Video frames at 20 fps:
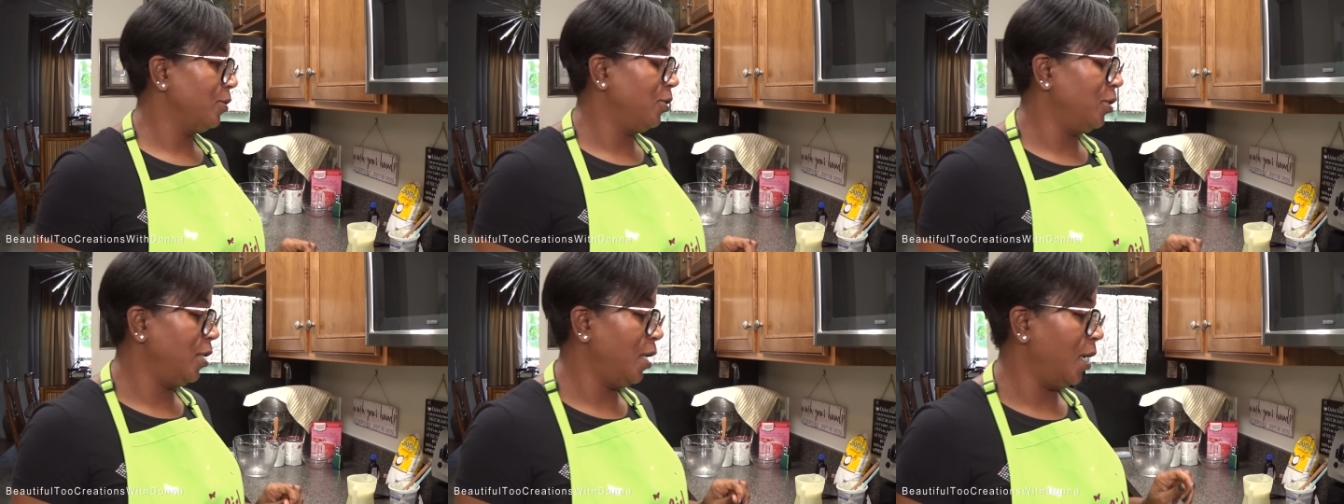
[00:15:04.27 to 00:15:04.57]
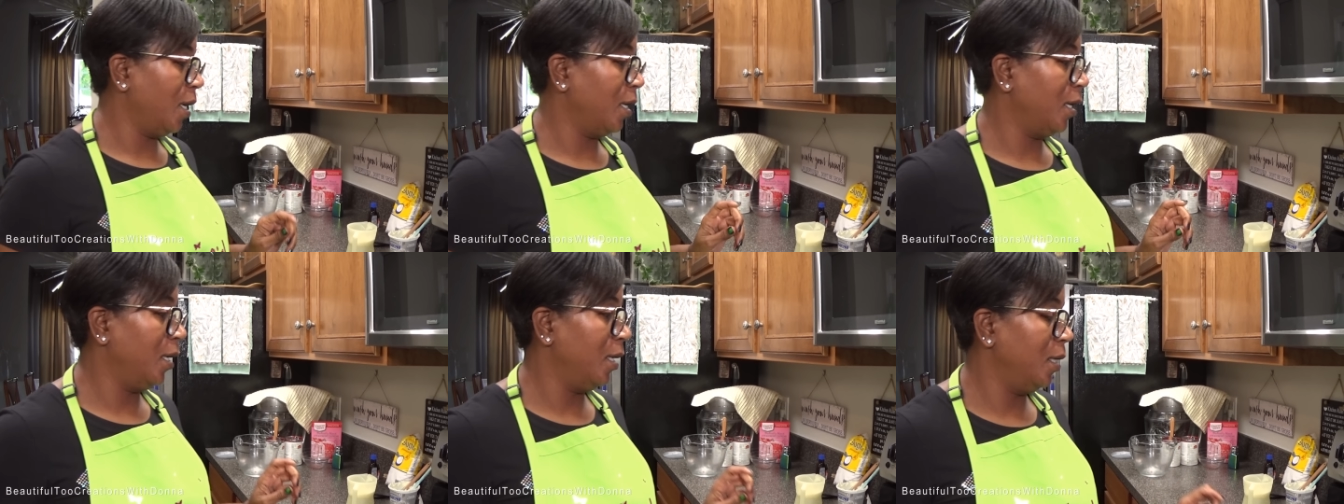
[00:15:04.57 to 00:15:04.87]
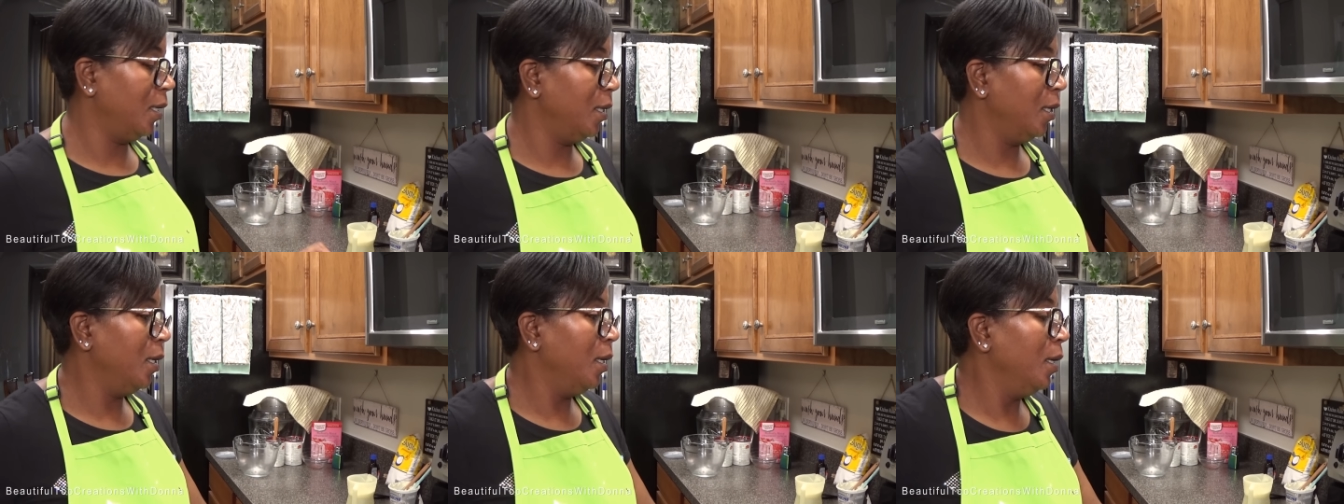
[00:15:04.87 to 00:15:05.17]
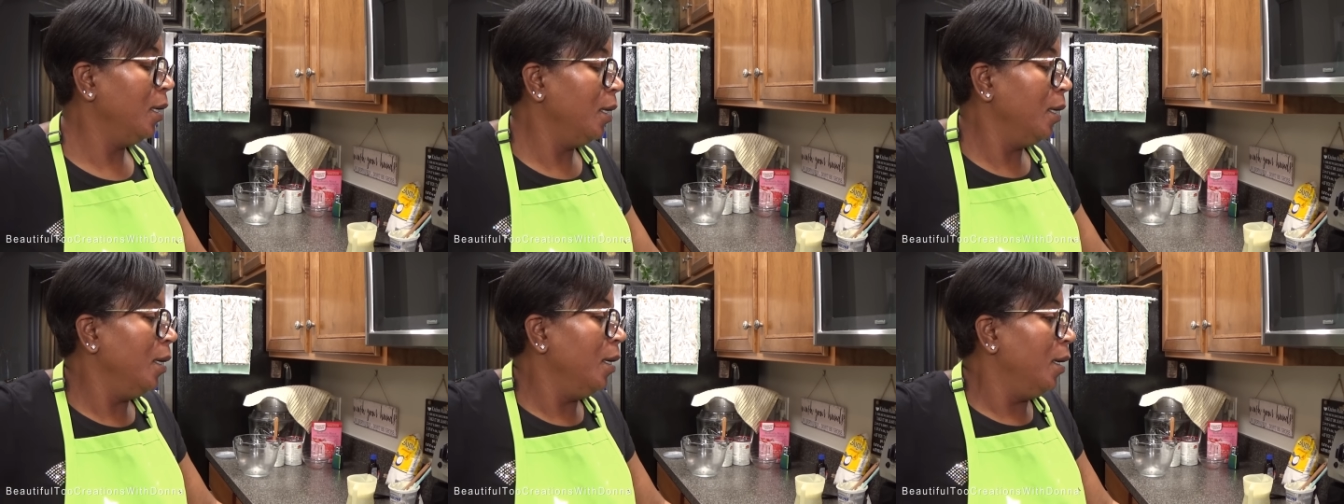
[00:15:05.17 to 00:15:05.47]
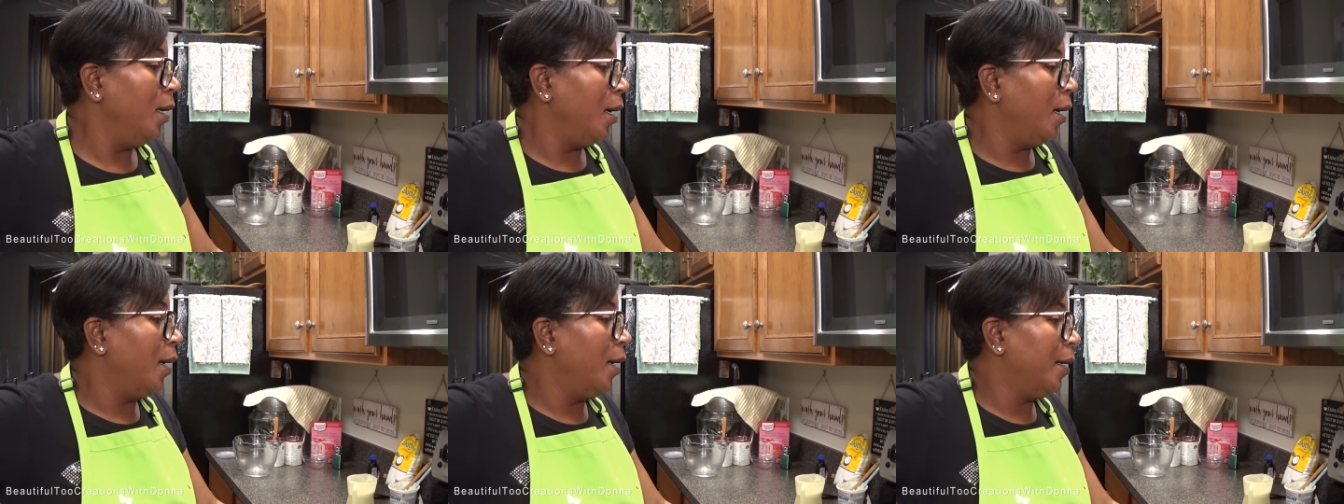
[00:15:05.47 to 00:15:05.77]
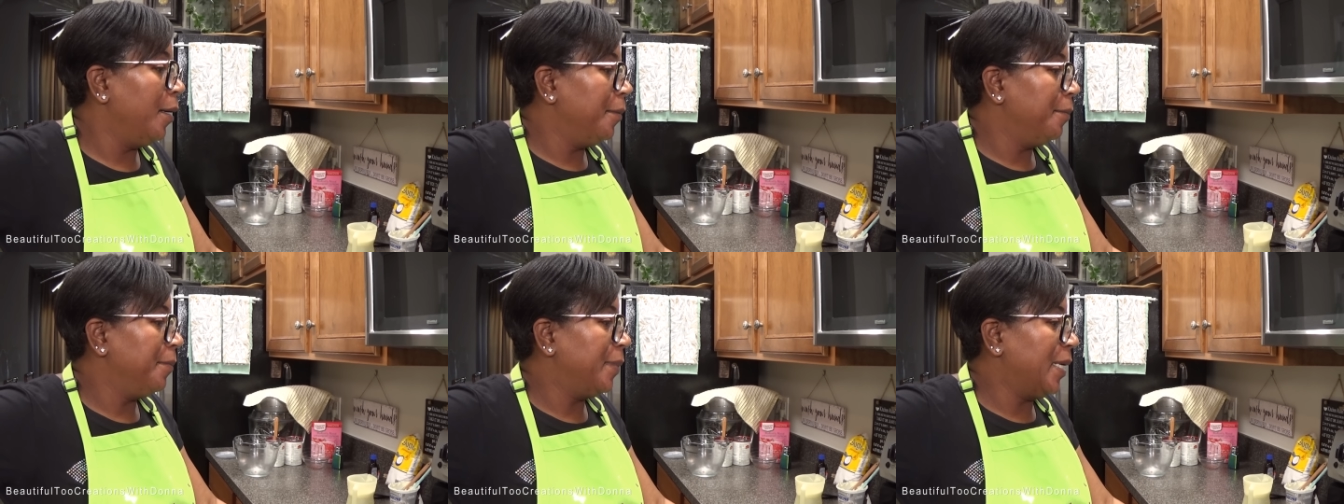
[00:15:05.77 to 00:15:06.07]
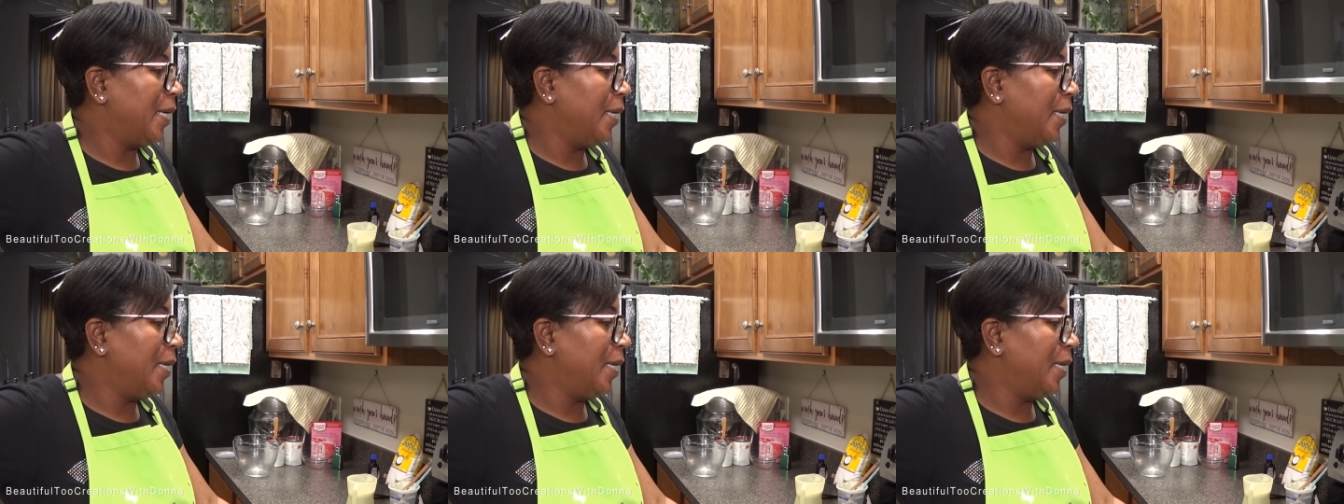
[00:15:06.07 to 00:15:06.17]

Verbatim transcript: I'll check it um,